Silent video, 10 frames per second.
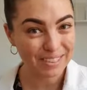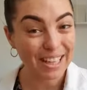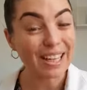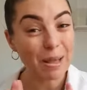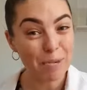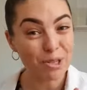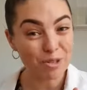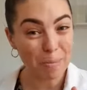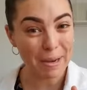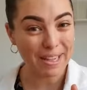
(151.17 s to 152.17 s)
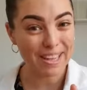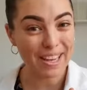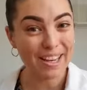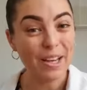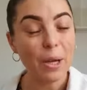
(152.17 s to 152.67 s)
Now, let me just repeat
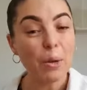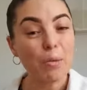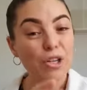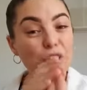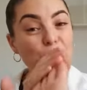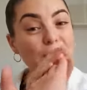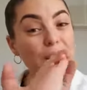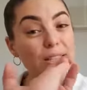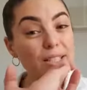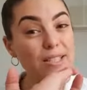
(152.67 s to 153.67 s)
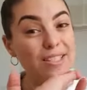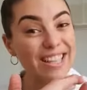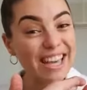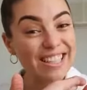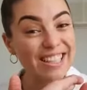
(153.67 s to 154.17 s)
that. When you're doing
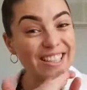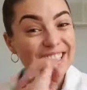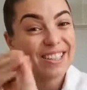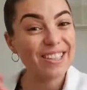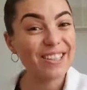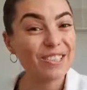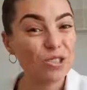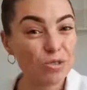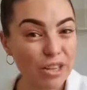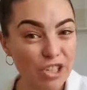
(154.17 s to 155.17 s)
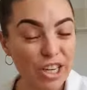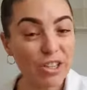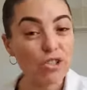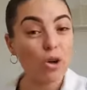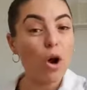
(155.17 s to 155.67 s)
static
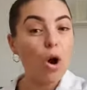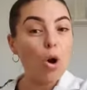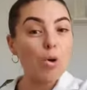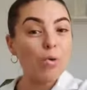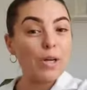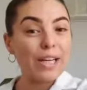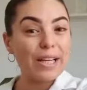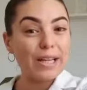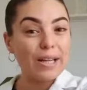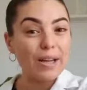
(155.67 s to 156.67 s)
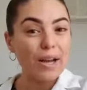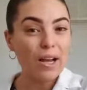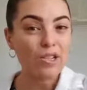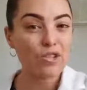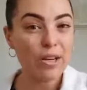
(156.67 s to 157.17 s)
stretching, so holding
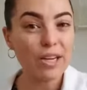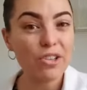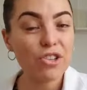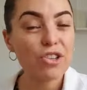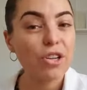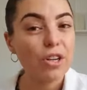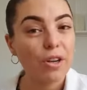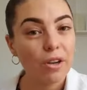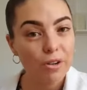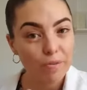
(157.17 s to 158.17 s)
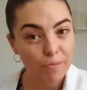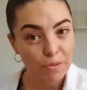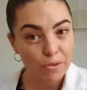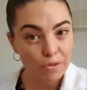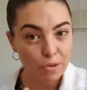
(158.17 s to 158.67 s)
a stretch
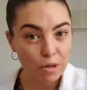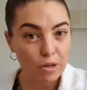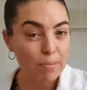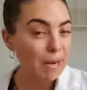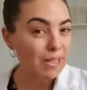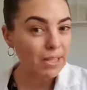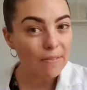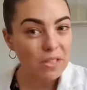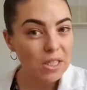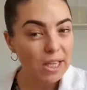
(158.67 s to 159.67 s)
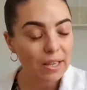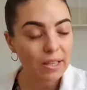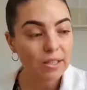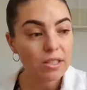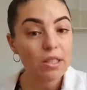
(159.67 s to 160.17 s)
for about 7
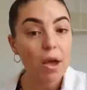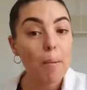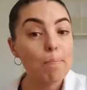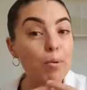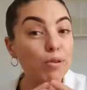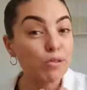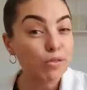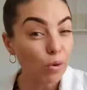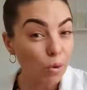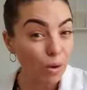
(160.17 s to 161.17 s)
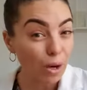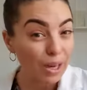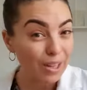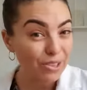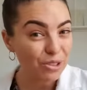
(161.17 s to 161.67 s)
seconds
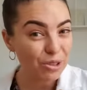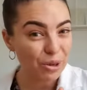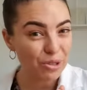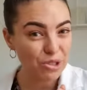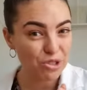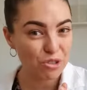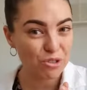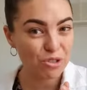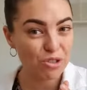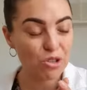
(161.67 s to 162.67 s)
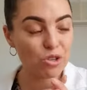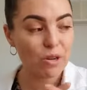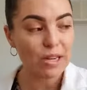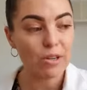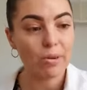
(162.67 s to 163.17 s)
before you go to do
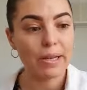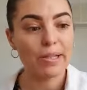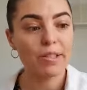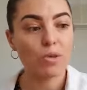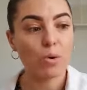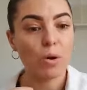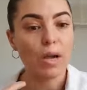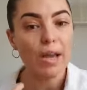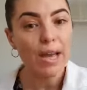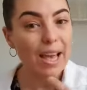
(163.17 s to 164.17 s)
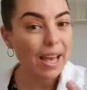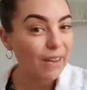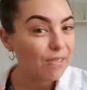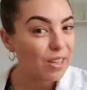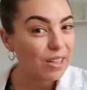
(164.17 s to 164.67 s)
strenuous or
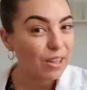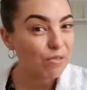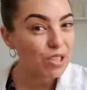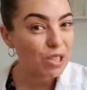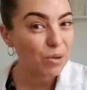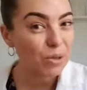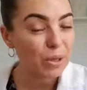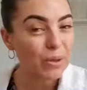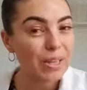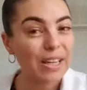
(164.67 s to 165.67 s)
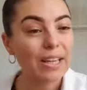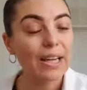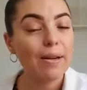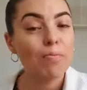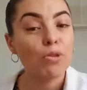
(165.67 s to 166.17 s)
heavy lifting or
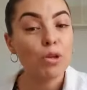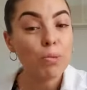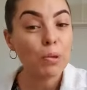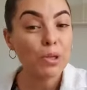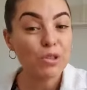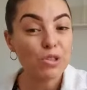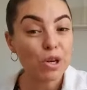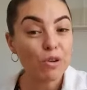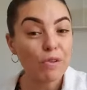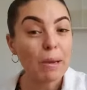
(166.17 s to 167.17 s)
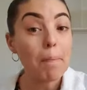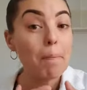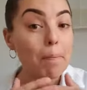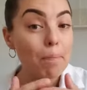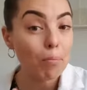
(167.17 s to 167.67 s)
loading, you're putting yourself at
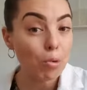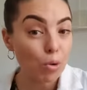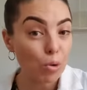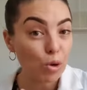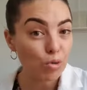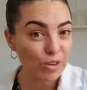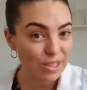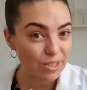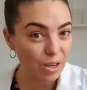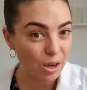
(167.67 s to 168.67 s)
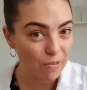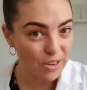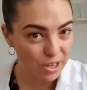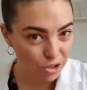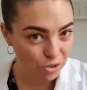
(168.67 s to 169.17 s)
more risk of
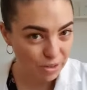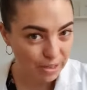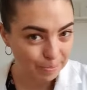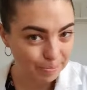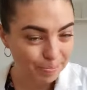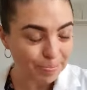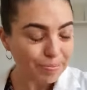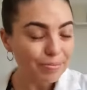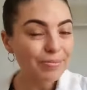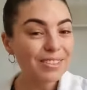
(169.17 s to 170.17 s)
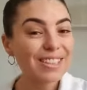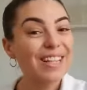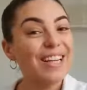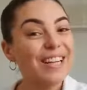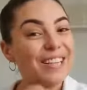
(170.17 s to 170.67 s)
injury.
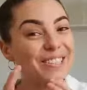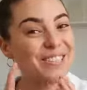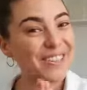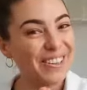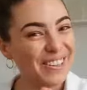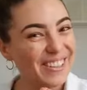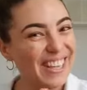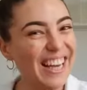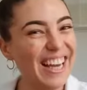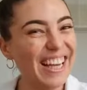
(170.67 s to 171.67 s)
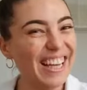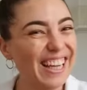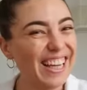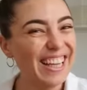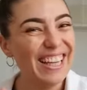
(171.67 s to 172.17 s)
So,
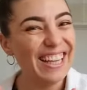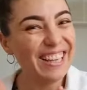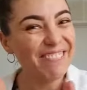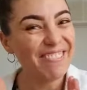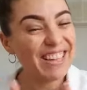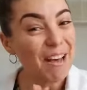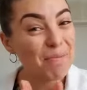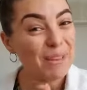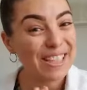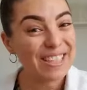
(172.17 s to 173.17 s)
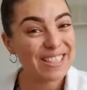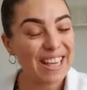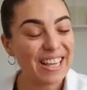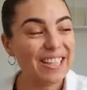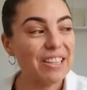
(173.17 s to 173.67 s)
with that being
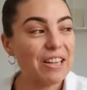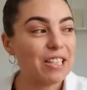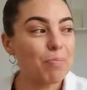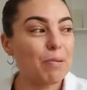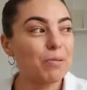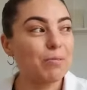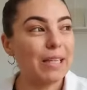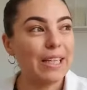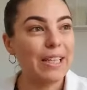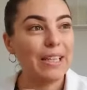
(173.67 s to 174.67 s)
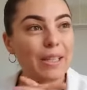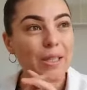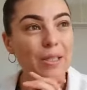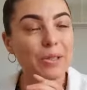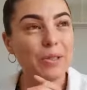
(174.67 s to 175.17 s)
said, that's probably
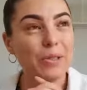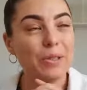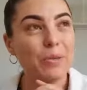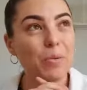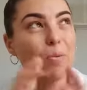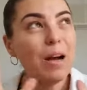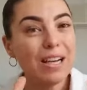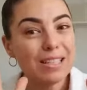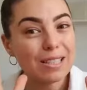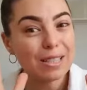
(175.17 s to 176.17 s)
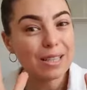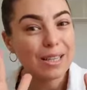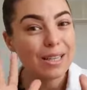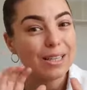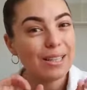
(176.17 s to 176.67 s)
gone, what?
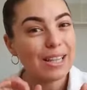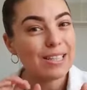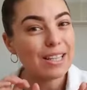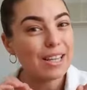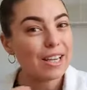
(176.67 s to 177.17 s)
That's